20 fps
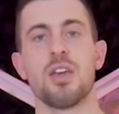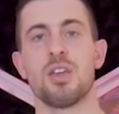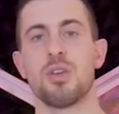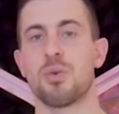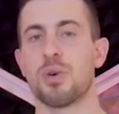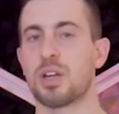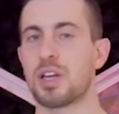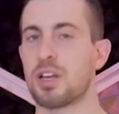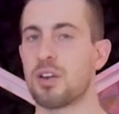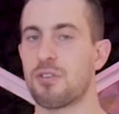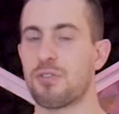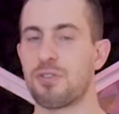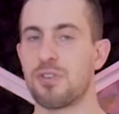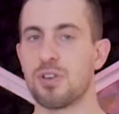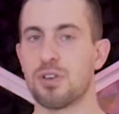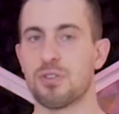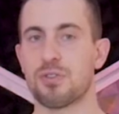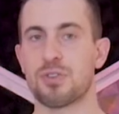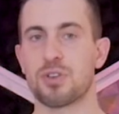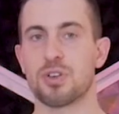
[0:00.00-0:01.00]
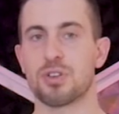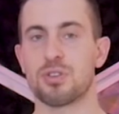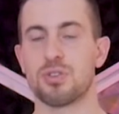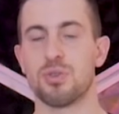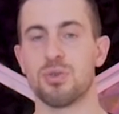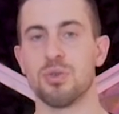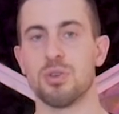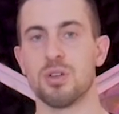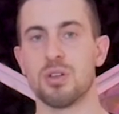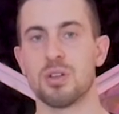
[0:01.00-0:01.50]
You want to get a feel for your
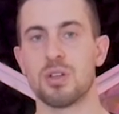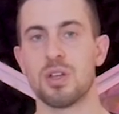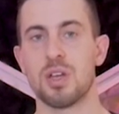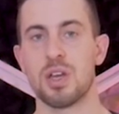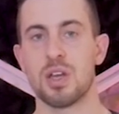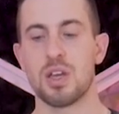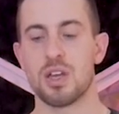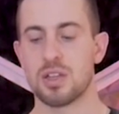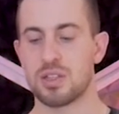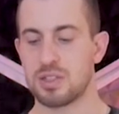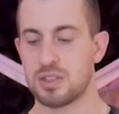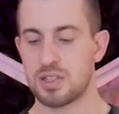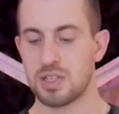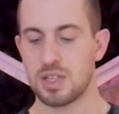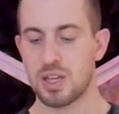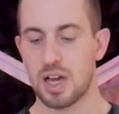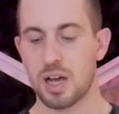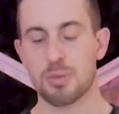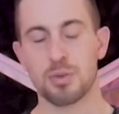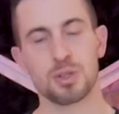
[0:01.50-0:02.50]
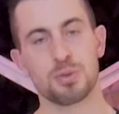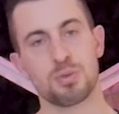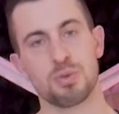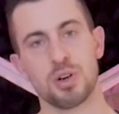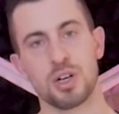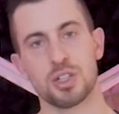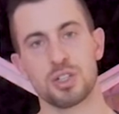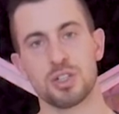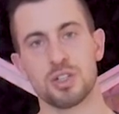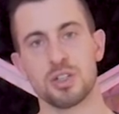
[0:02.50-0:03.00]
tool, see how much
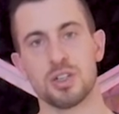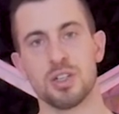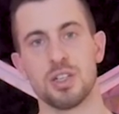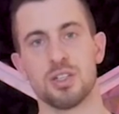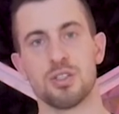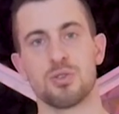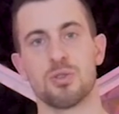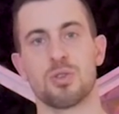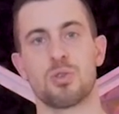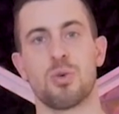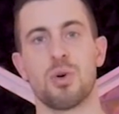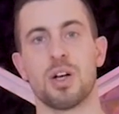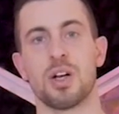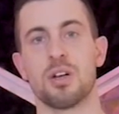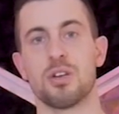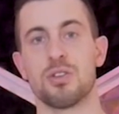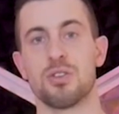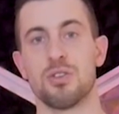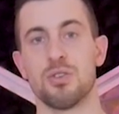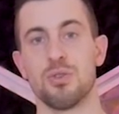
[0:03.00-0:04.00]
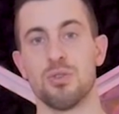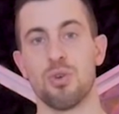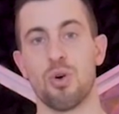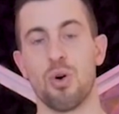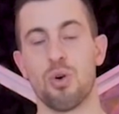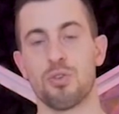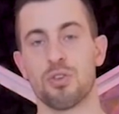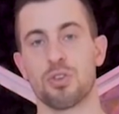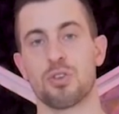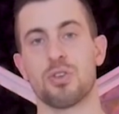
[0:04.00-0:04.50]
pressure is required to
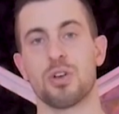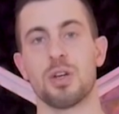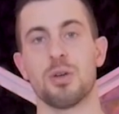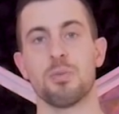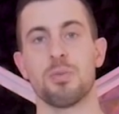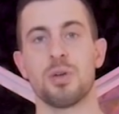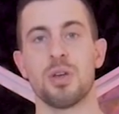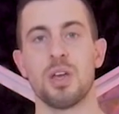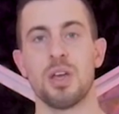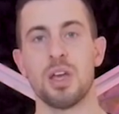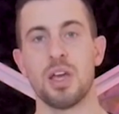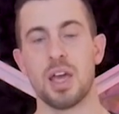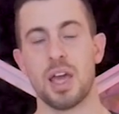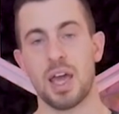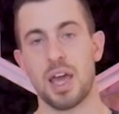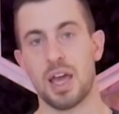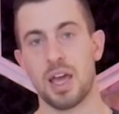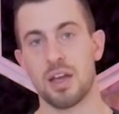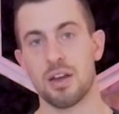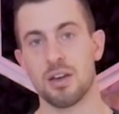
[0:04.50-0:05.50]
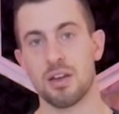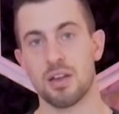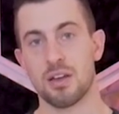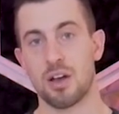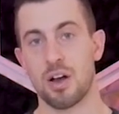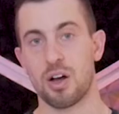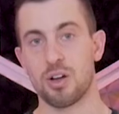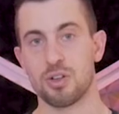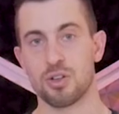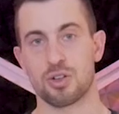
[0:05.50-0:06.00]
over crimp and
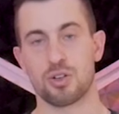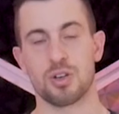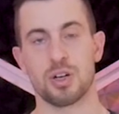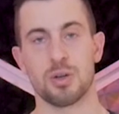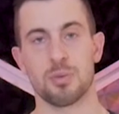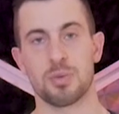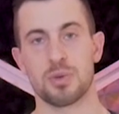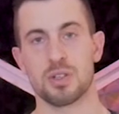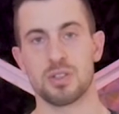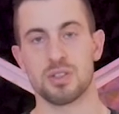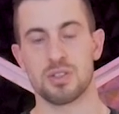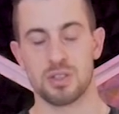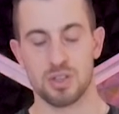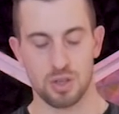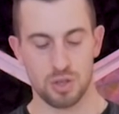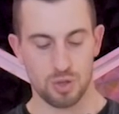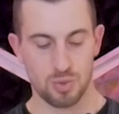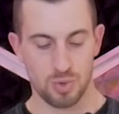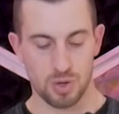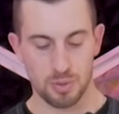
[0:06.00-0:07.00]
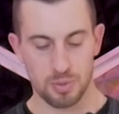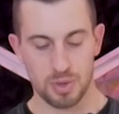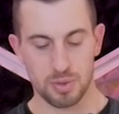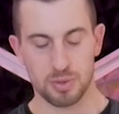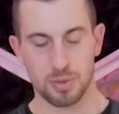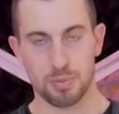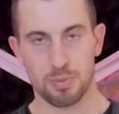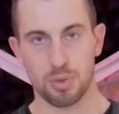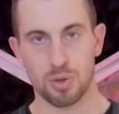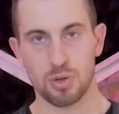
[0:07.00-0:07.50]
under crimp, because you want to be
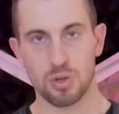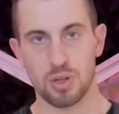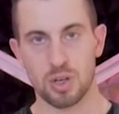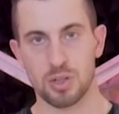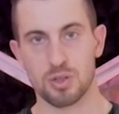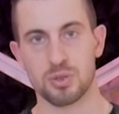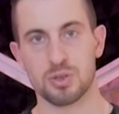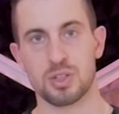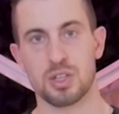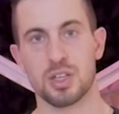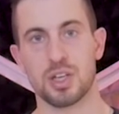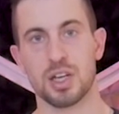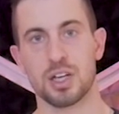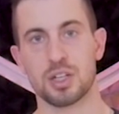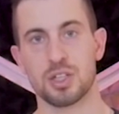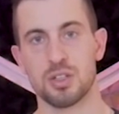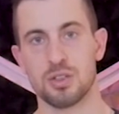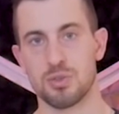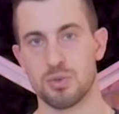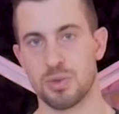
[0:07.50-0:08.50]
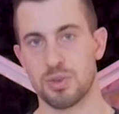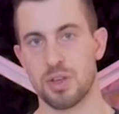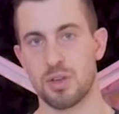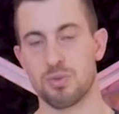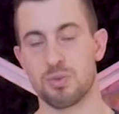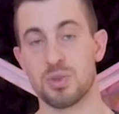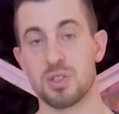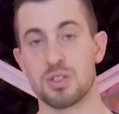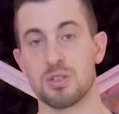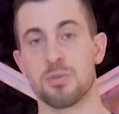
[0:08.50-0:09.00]
able to pull on those connections with a
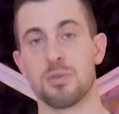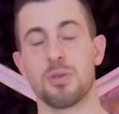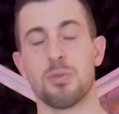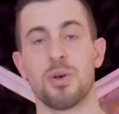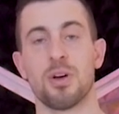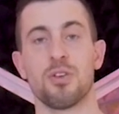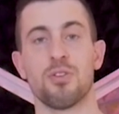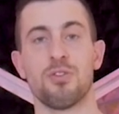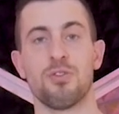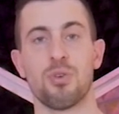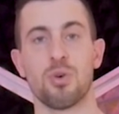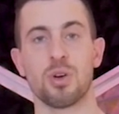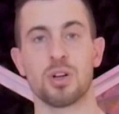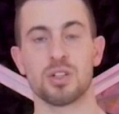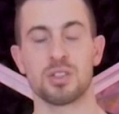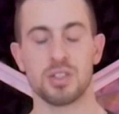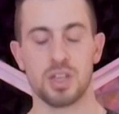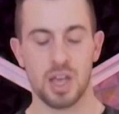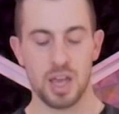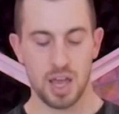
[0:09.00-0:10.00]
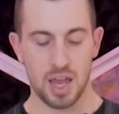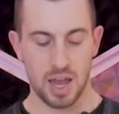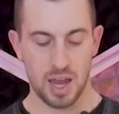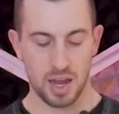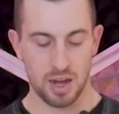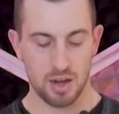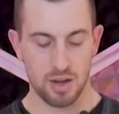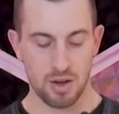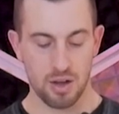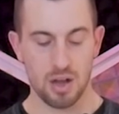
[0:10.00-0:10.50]
reasonable amount of force
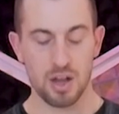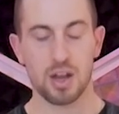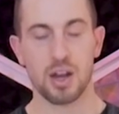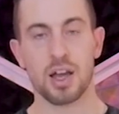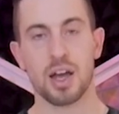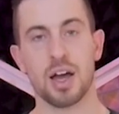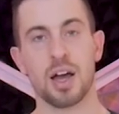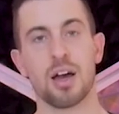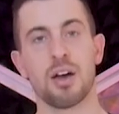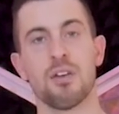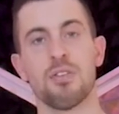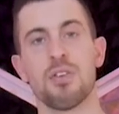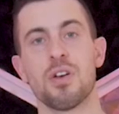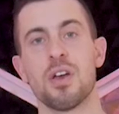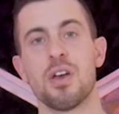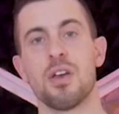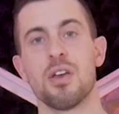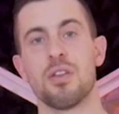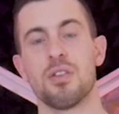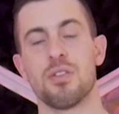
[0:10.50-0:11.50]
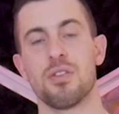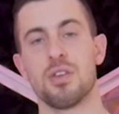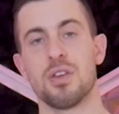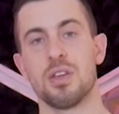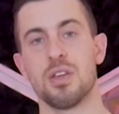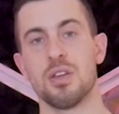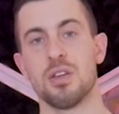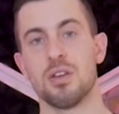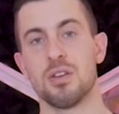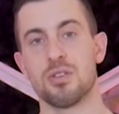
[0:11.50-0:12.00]
and not have
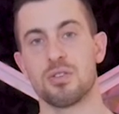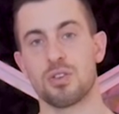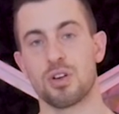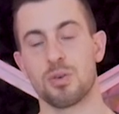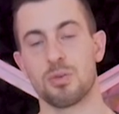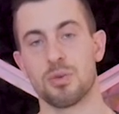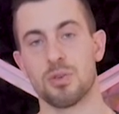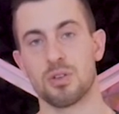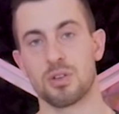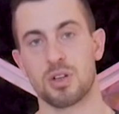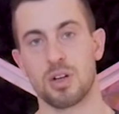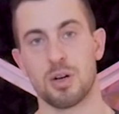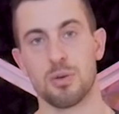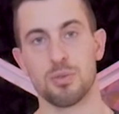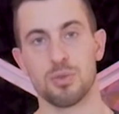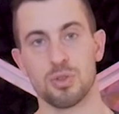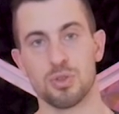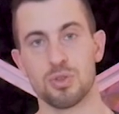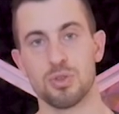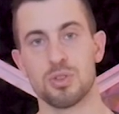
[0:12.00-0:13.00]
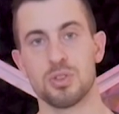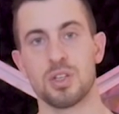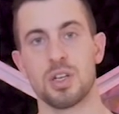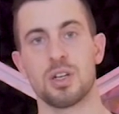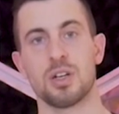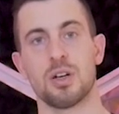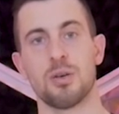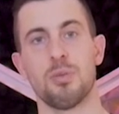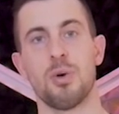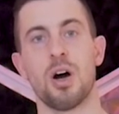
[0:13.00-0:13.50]
the terminal come loose
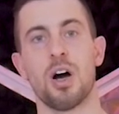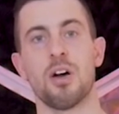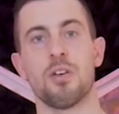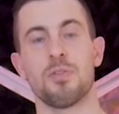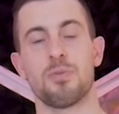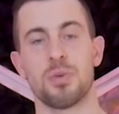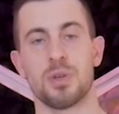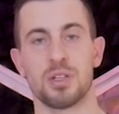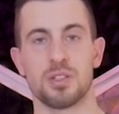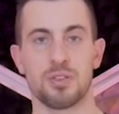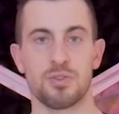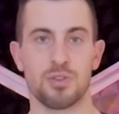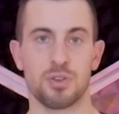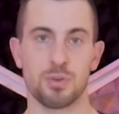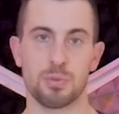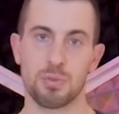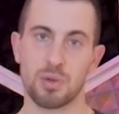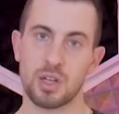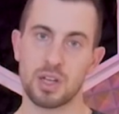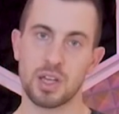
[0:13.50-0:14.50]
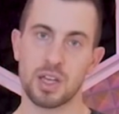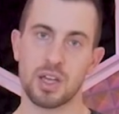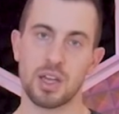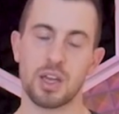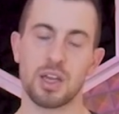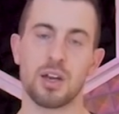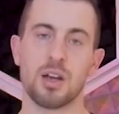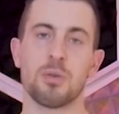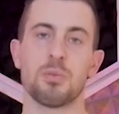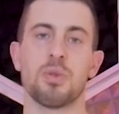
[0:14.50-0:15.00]
and come off, because if you're plugging
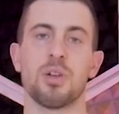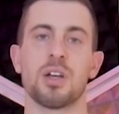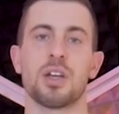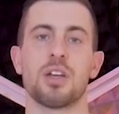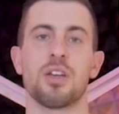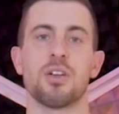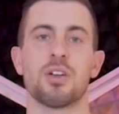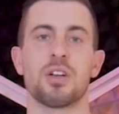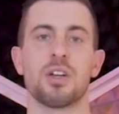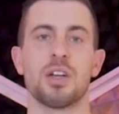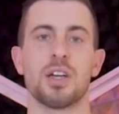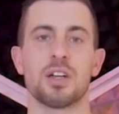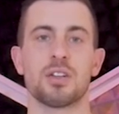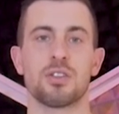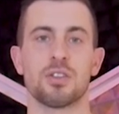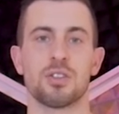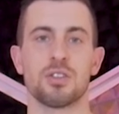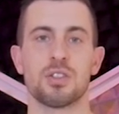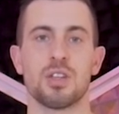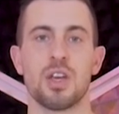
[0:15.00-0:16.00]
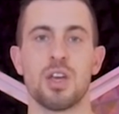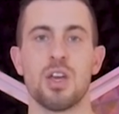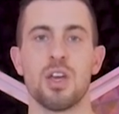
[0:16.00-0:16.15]
and unplugging your connectors,